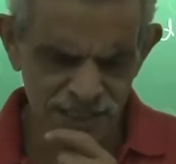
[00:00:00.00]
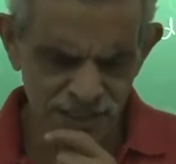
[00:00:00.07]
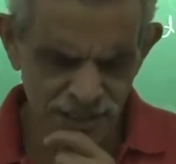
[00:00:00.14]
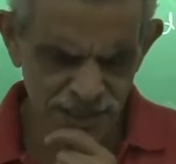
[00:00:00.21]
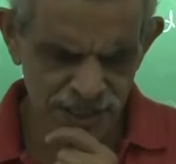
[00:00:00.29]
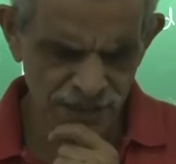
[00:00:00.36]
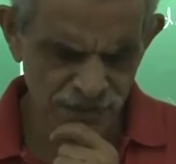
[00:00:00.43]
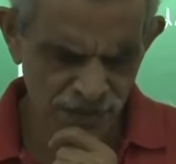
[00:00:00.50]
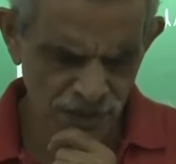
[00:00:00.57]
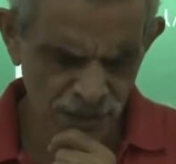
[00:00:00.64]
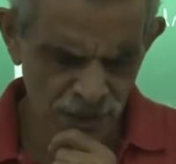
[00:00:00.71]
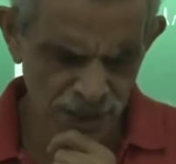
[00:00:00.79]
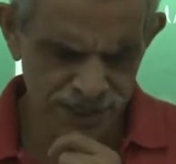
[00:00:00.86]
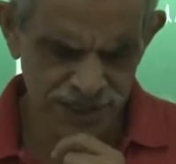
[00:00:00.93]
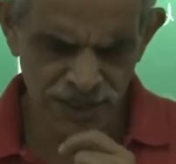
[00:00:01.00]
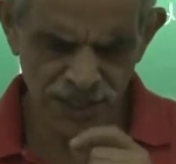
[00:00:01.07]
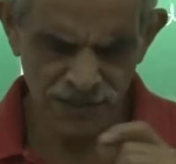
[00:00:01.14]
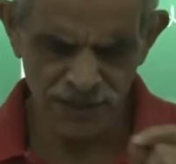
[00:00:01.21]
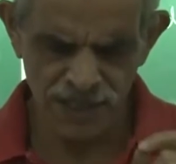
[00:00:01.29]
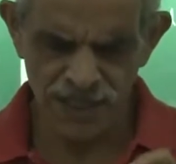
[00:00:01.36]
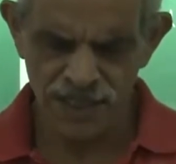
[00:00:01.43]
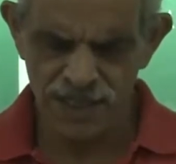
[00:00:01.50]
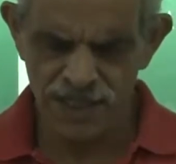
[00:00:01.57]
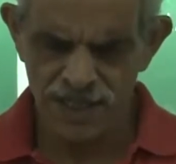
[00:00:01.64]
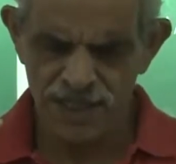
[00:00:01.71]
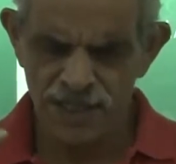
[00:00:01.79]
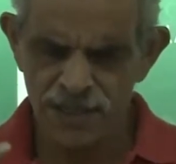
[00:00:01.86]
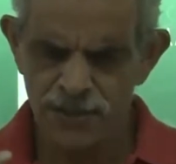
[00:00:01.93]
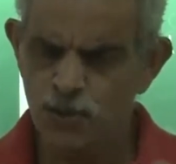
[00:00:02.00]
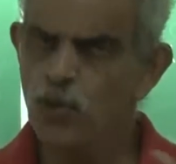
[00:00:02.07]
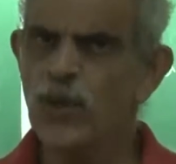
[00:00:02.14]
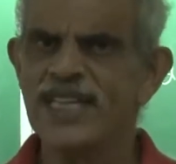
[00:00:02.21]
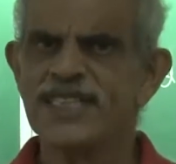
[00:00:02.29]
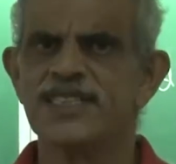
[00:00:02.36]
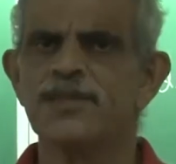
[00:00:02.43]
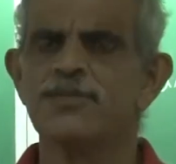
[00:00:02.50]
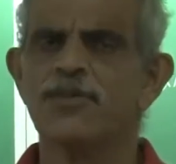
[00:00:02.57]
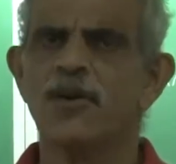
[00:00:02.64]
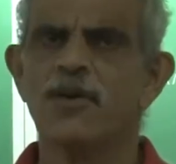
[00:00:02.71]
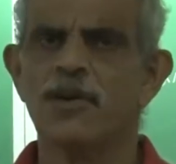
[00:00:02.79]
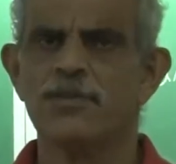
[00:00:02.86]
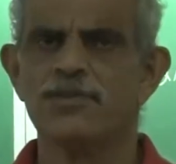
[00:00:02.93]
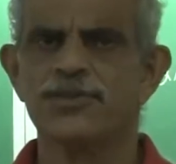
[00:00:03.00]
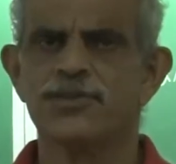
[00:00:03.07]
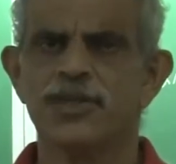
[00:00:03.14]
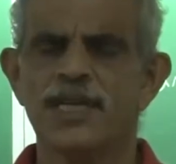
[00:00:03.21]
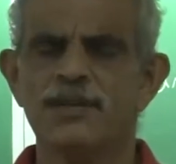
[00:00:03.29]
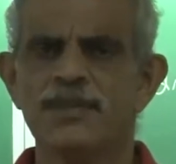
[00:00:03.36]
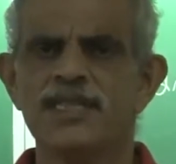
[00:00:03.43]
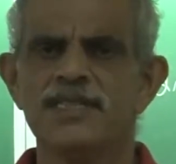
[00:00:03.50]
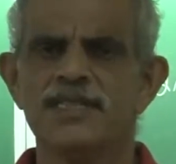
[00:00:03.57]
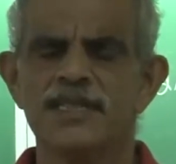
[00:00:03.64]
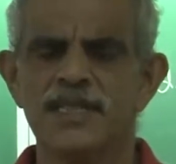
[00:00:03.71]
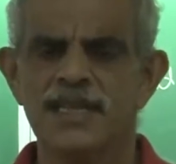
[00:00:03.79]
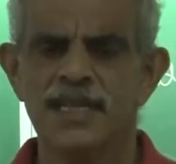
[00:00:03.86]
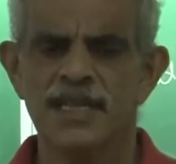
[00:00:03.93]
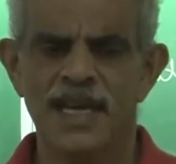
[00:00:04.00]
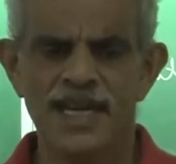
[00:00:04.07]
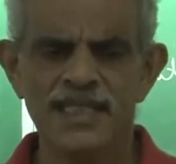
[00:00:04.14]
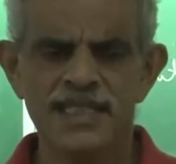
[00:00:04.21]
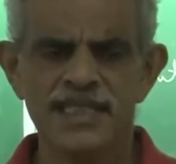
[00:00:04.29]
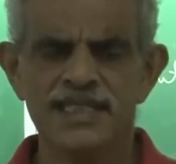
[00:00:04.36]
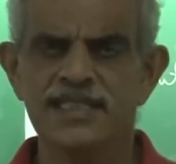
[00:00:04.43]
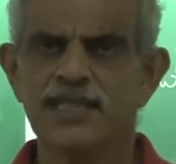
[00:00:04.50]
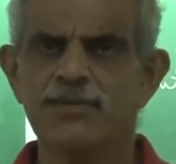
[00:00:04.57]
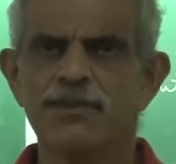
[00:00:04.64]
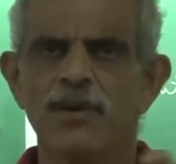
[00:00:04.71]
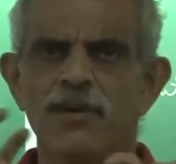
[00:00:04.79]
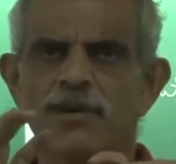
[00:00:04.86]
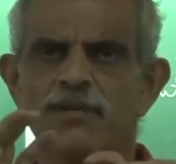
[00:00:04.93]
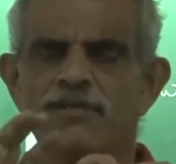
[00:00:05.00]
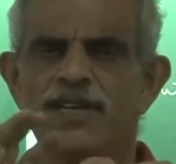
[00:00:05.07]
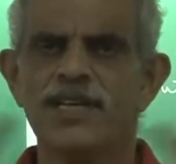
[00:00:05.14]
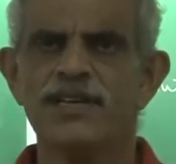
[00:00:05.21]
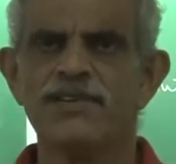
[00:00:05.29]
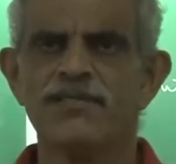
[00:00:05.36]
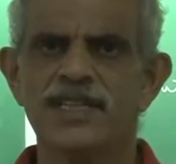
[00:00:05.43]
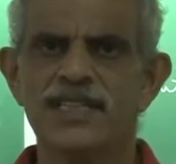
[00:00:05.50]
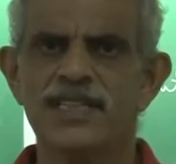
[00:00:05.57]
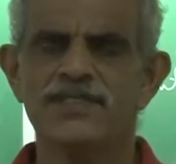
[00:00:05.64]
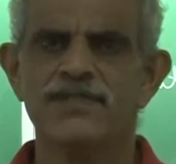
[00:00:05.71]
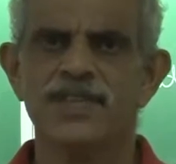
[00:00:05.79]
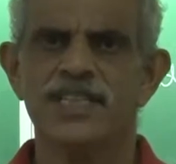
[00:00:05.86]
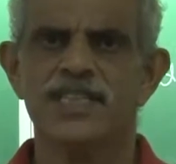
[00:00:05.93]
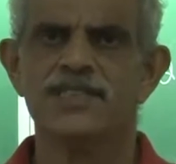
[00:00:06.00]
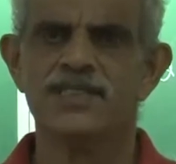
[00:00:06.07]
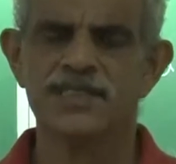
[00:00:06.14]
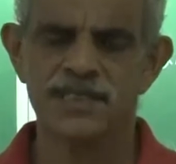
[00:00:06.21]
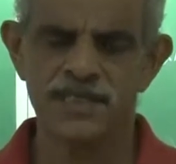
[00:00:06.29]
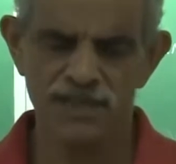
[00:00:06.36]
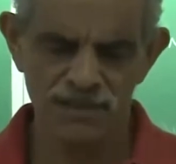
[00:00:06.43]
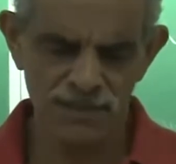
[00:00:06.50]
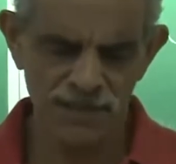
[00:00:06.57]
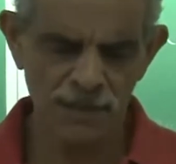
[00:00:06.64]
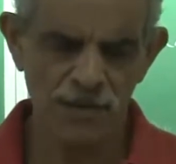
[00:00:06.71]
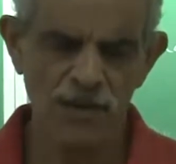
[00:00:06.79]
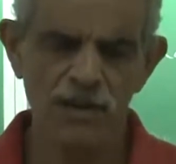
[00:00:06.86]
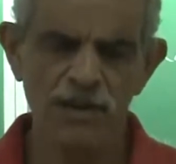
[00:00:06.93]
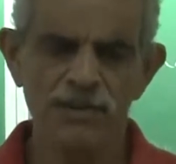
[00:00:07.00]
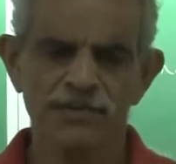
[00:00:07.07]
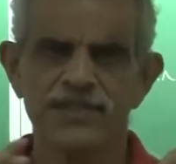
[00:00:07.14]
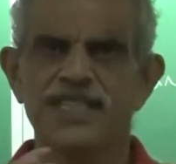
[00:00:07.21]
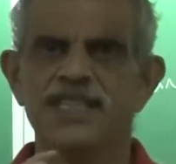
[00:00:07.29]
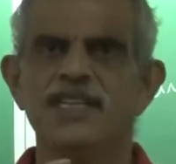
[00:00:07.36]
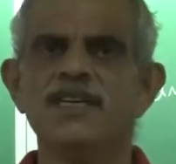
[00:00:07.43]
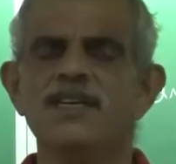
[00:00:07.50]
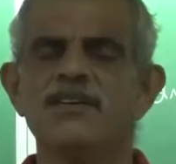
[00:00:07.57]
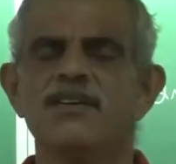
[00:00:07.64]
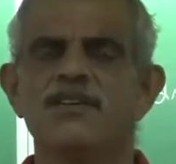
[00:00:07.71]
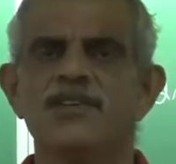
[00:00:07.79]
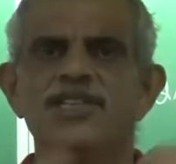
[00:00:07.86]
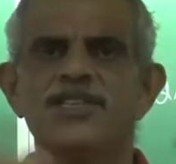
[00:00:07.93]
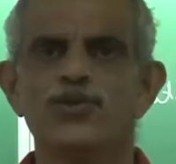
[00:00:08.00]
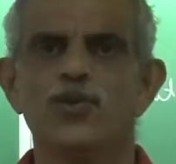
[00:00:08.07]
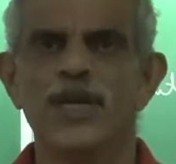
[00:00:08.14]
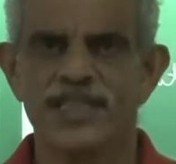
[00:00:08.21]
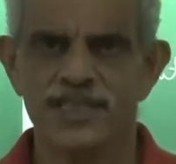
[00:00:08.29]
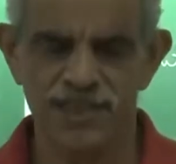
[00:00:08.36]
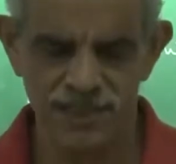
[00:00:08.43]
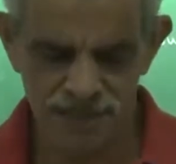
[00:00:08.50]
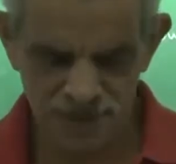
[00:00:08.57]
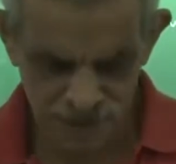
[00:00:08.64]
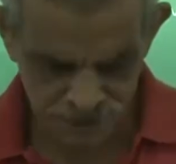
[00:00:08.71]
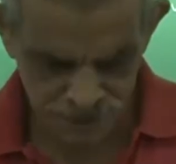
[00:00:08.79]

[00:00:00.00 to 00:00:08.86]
theoretic formulation of a 2-action problems. So that means any decision problem where one is faced with a problem of taking only 2 actions.